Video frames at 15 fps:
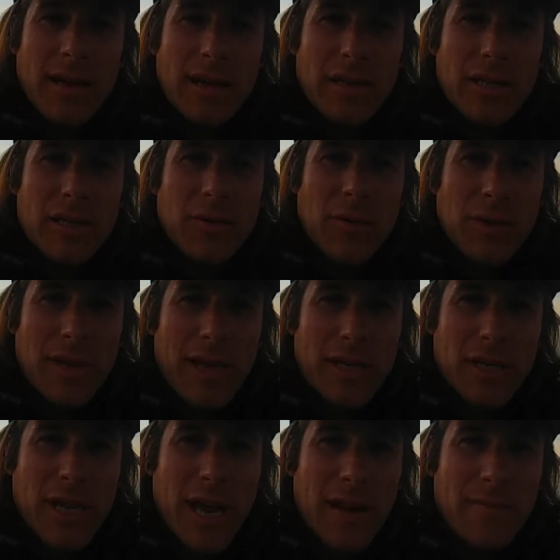just north of
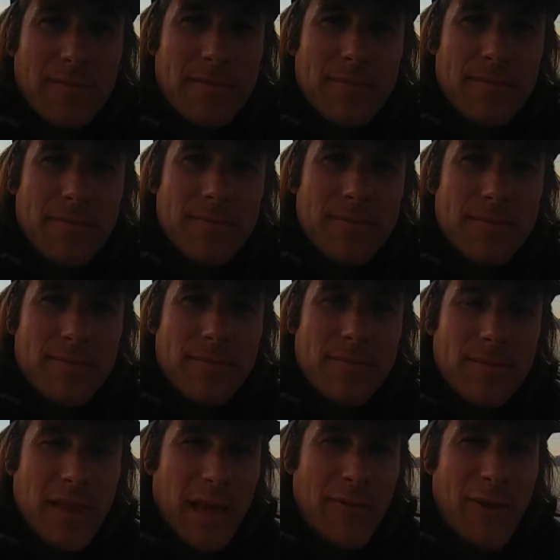Ketchikan.
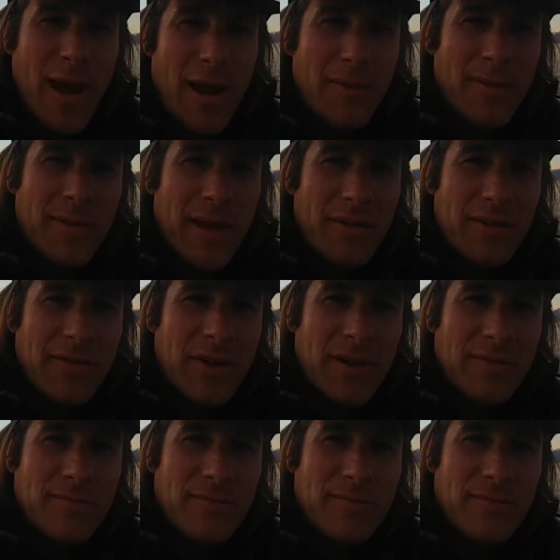That rhymed. That was fun.